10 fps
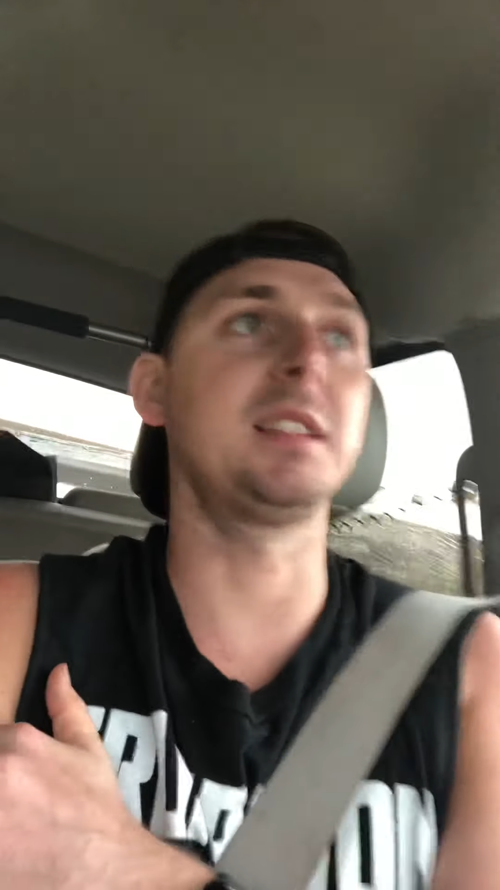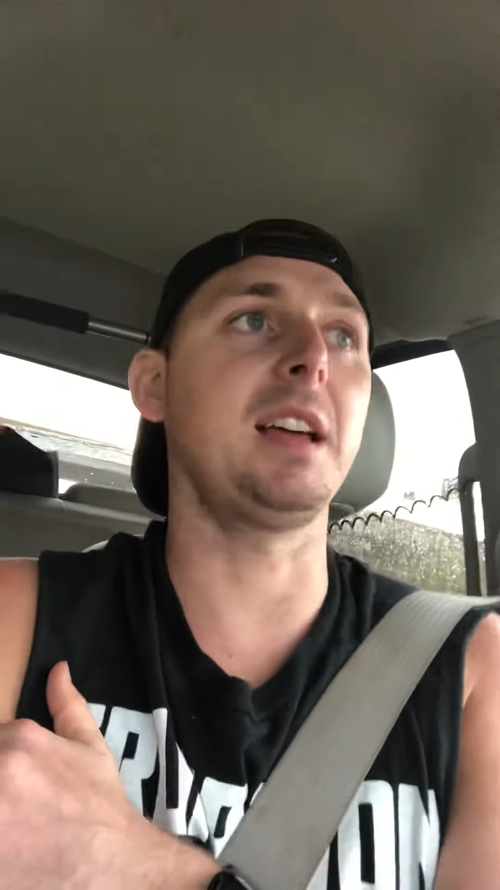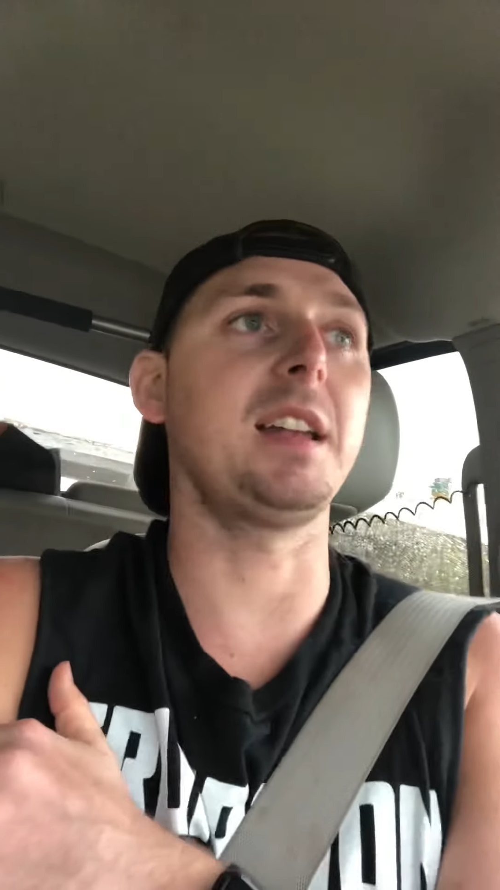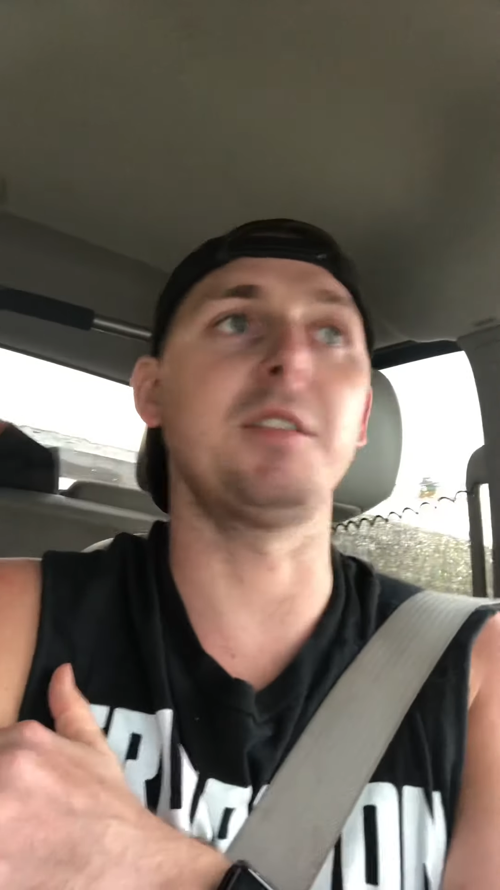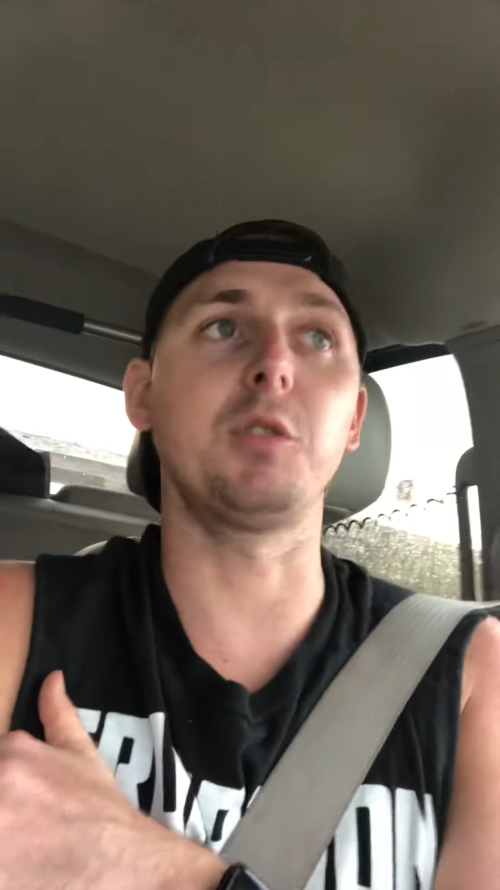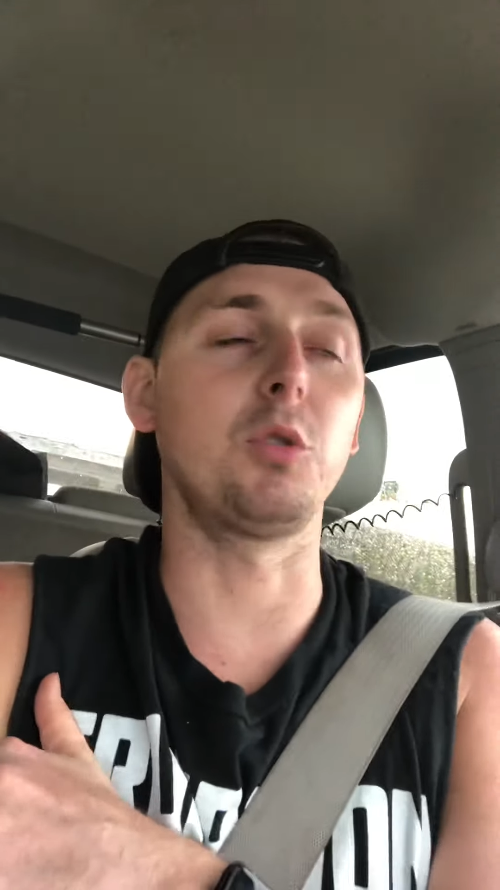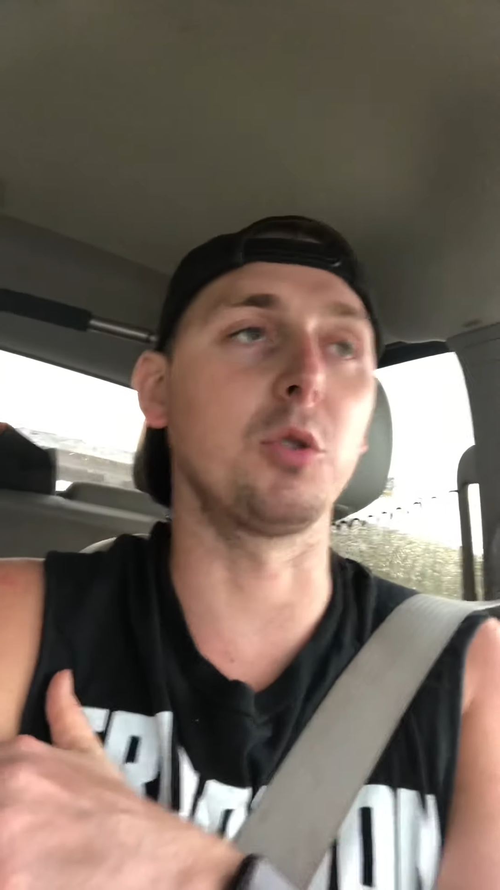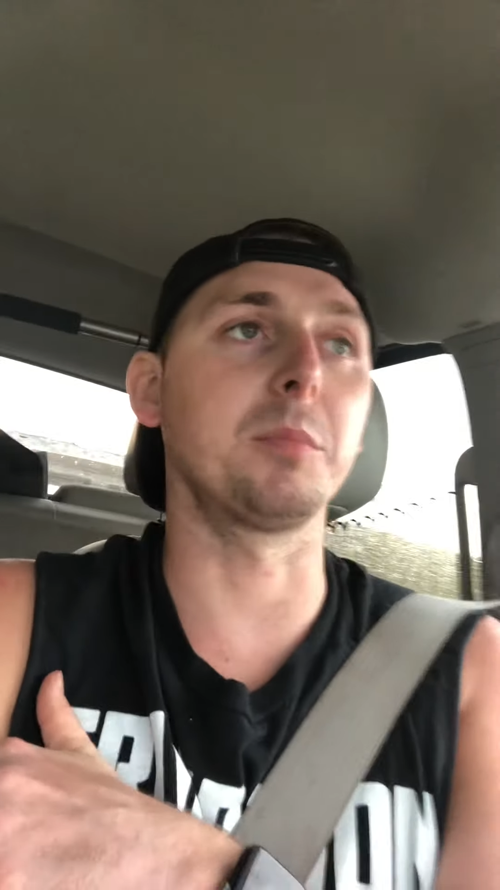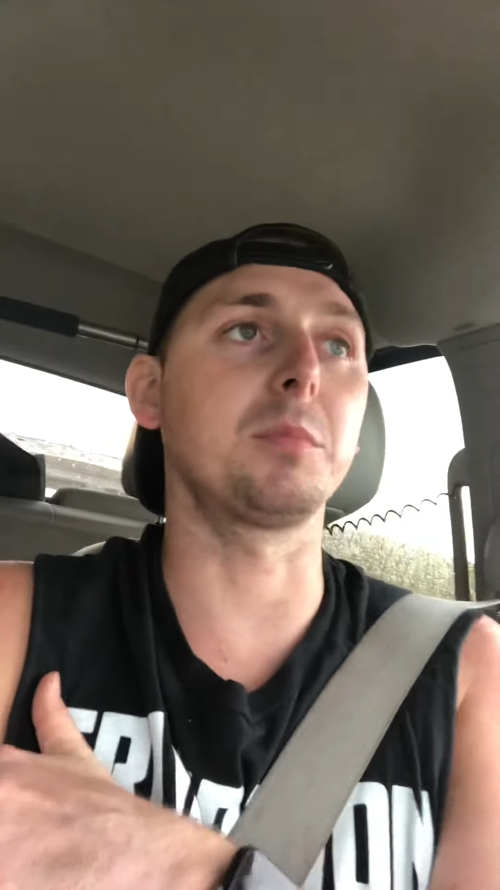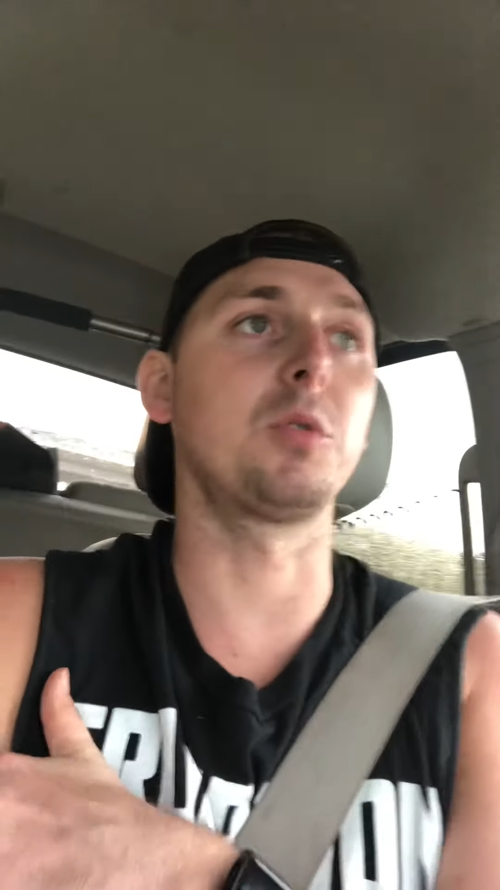that naval
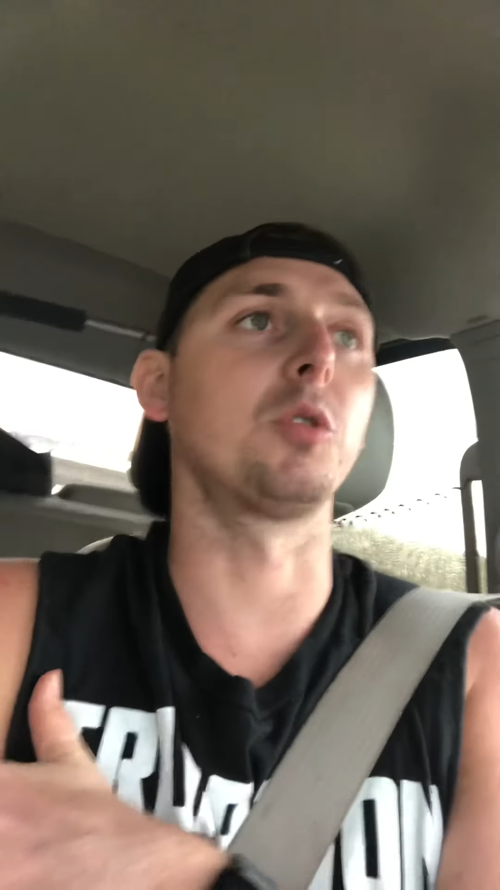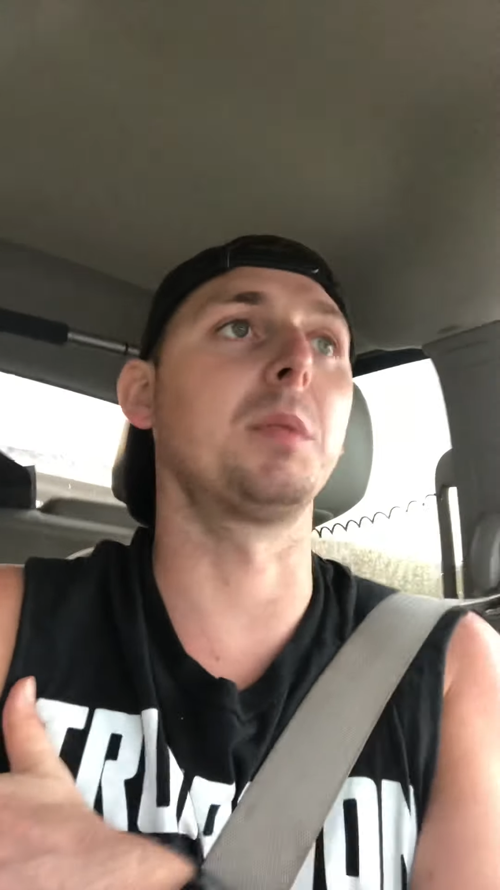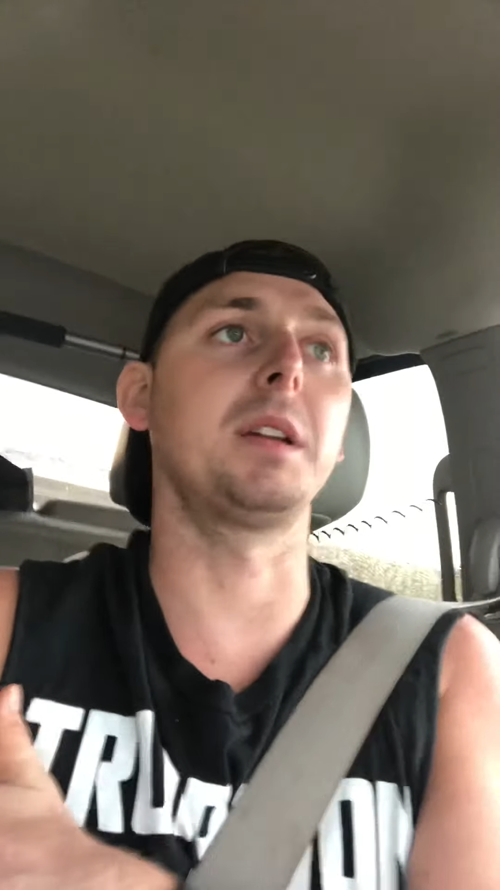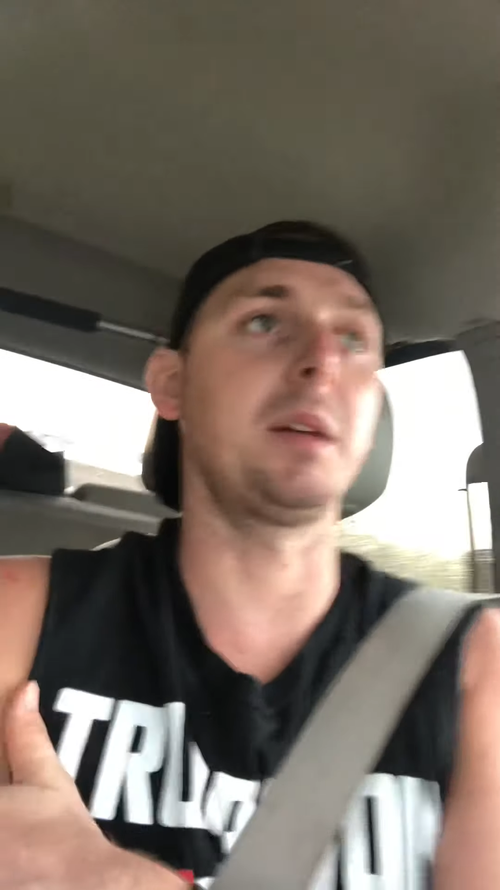corpsmen.